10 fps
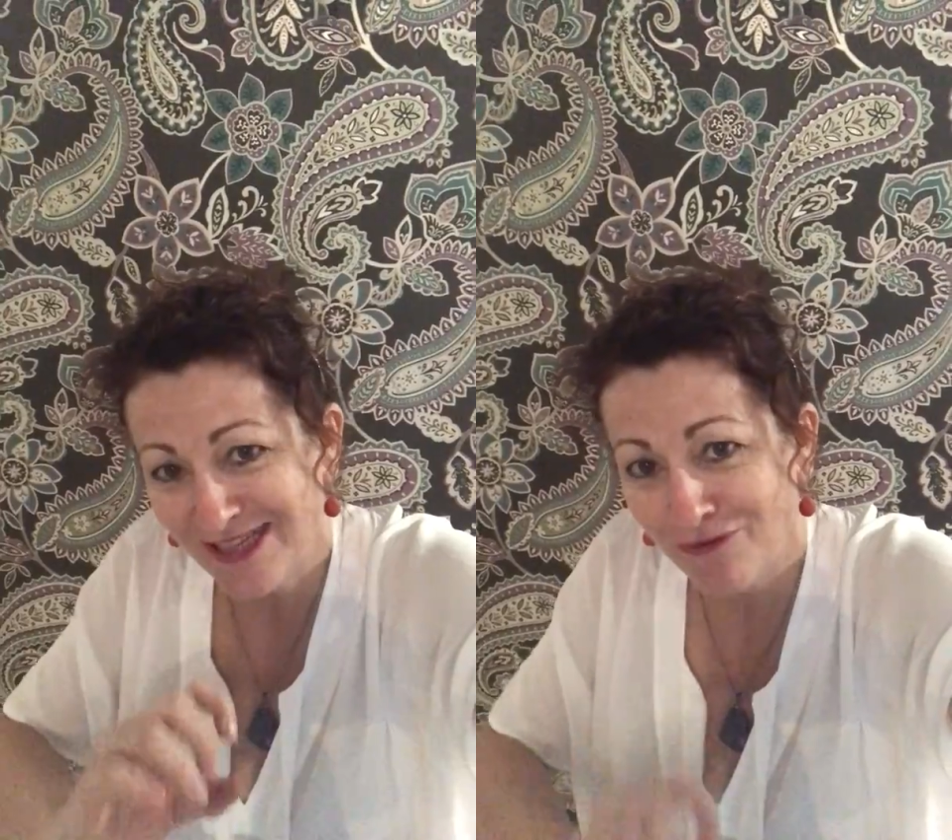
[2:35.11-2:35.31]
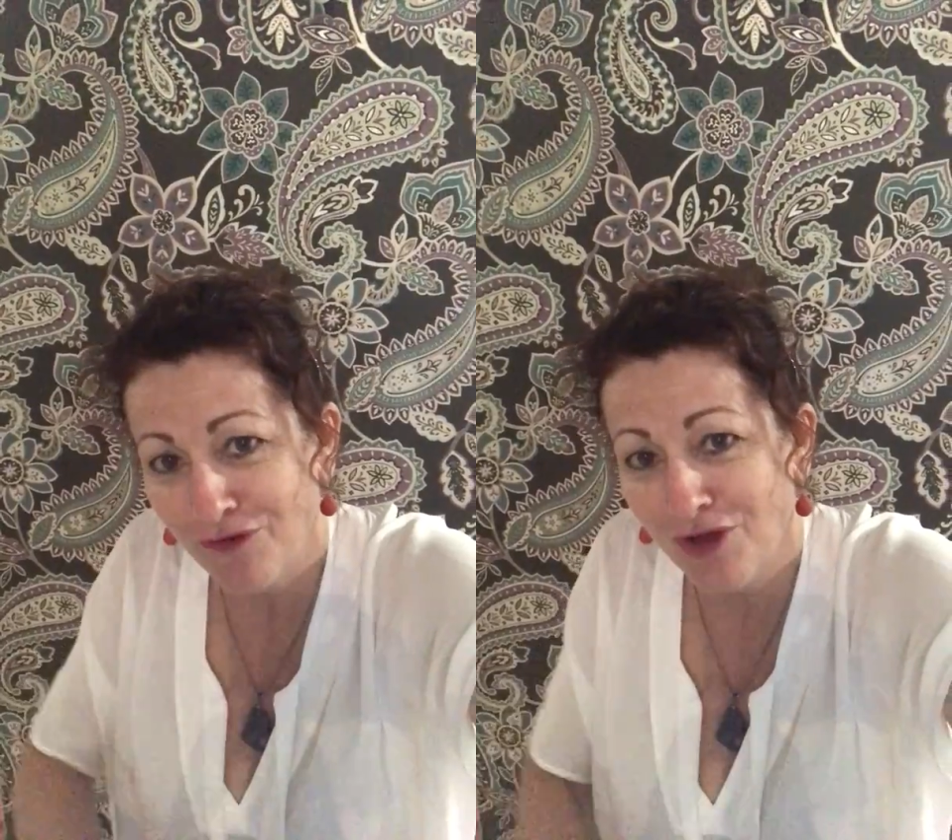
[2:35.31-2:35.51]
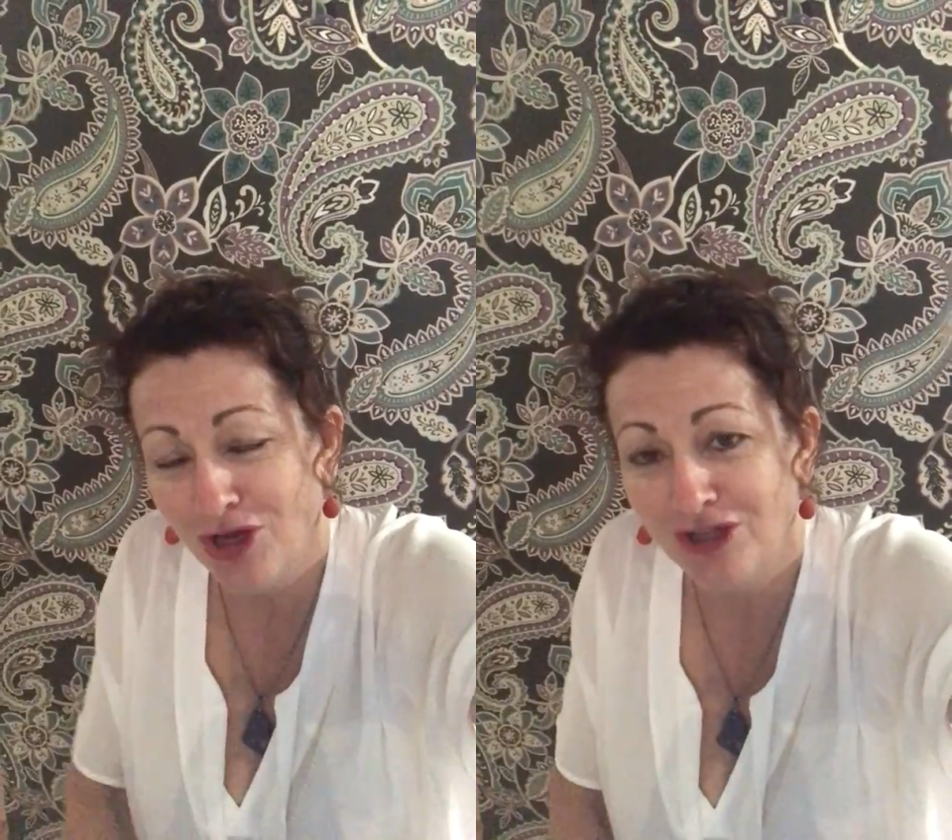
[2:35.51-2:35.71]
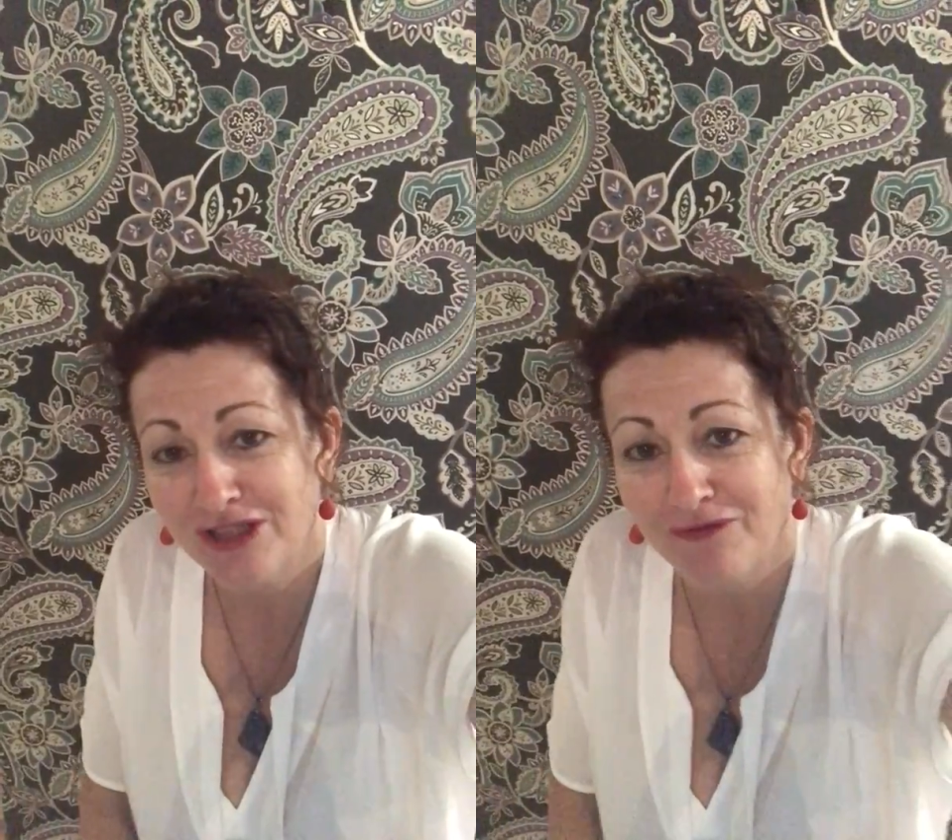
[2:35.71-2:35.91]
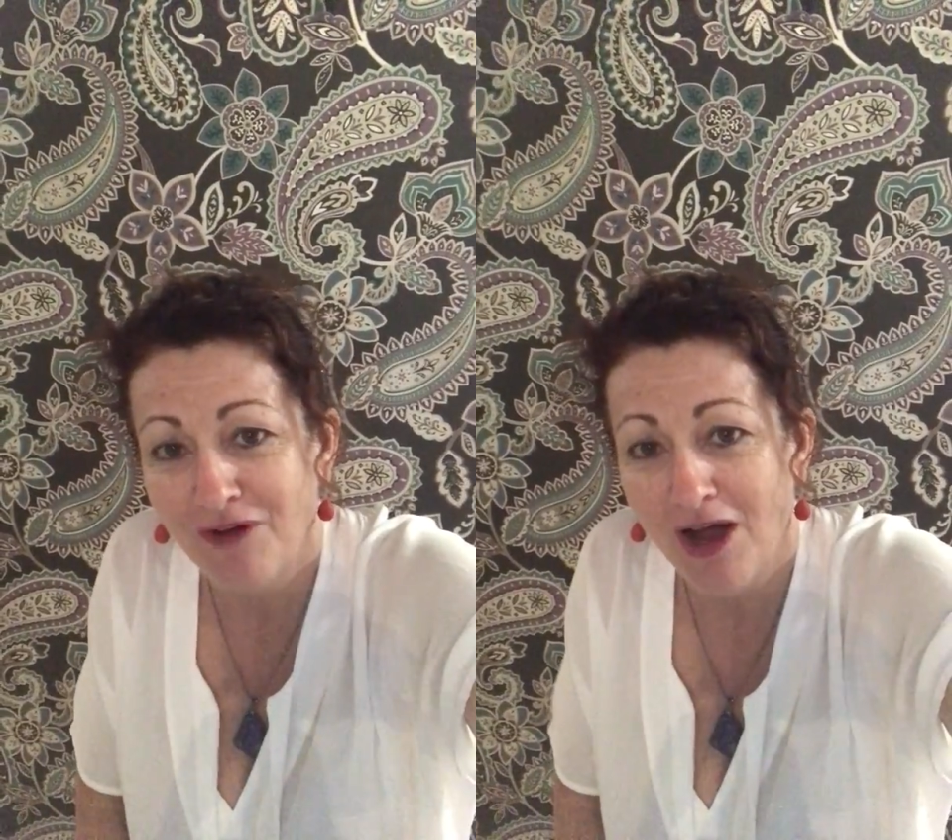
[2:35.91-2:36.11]
if you've got
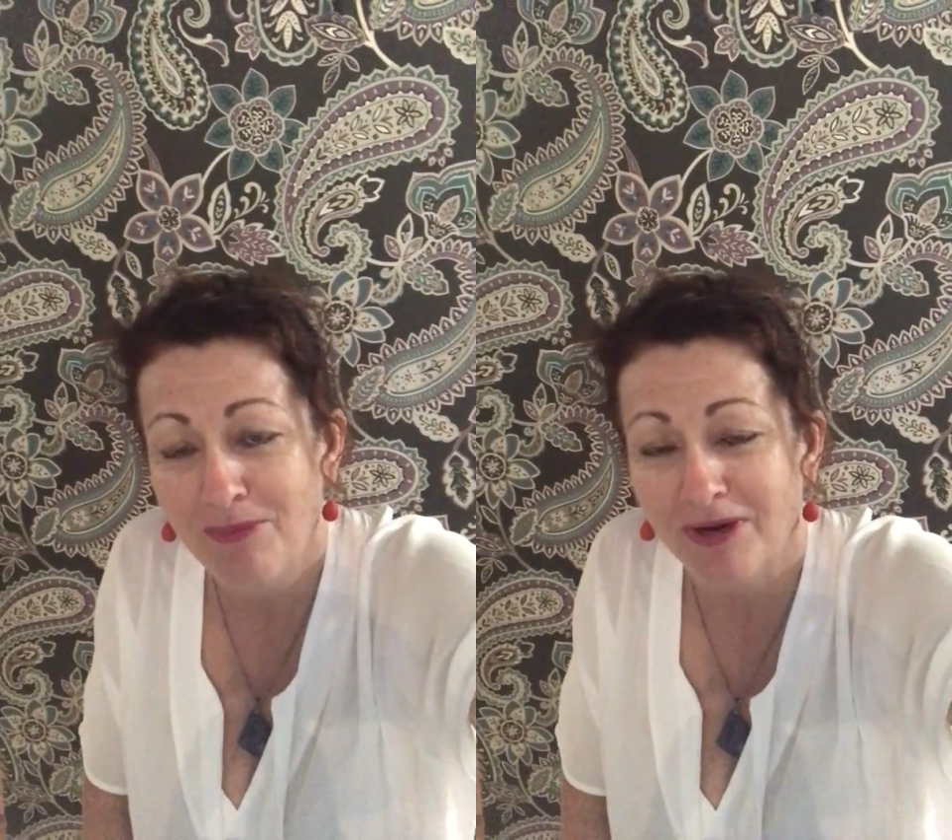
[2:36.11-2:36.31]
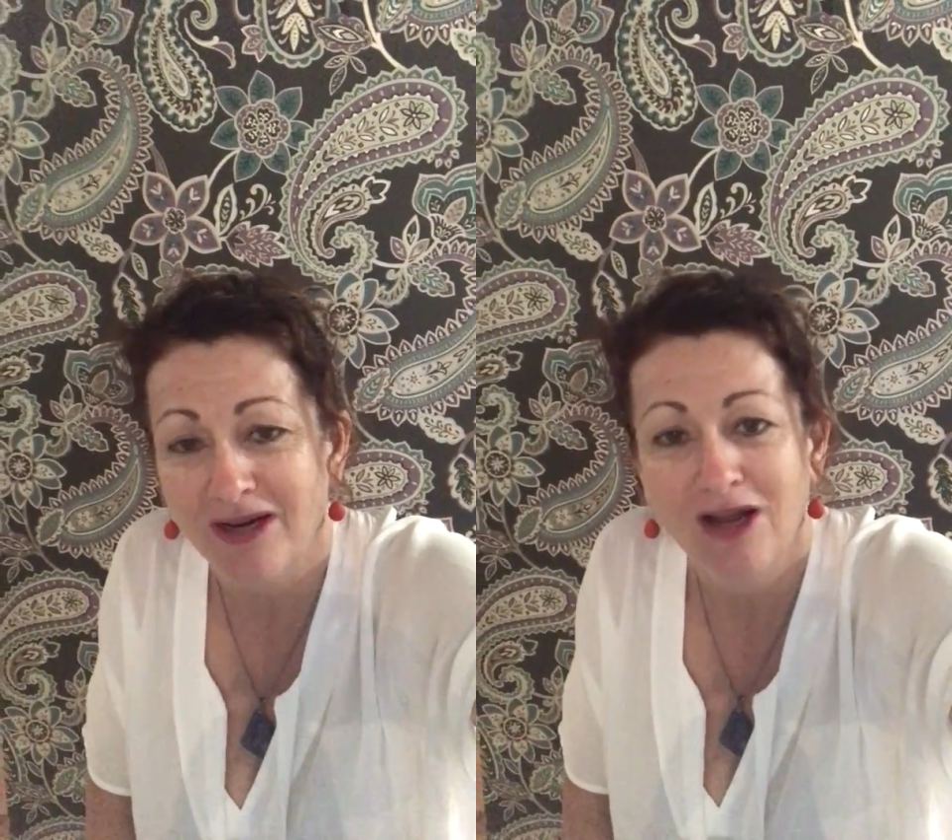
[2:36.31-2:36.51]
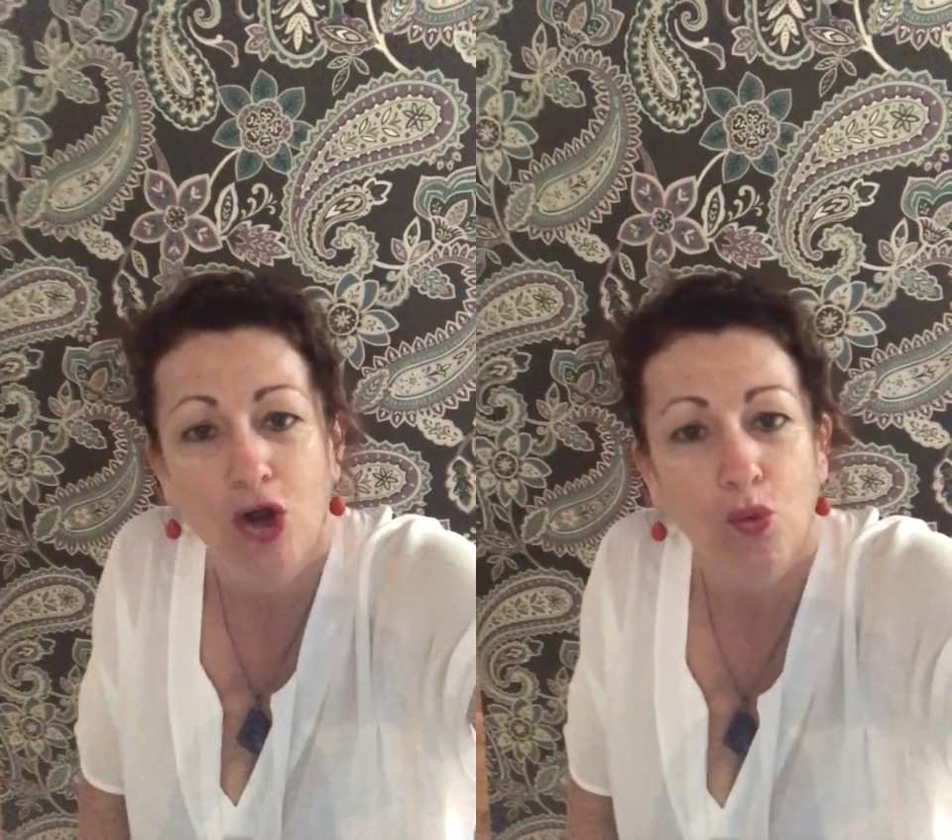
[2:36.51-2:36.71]
lots of fibrin,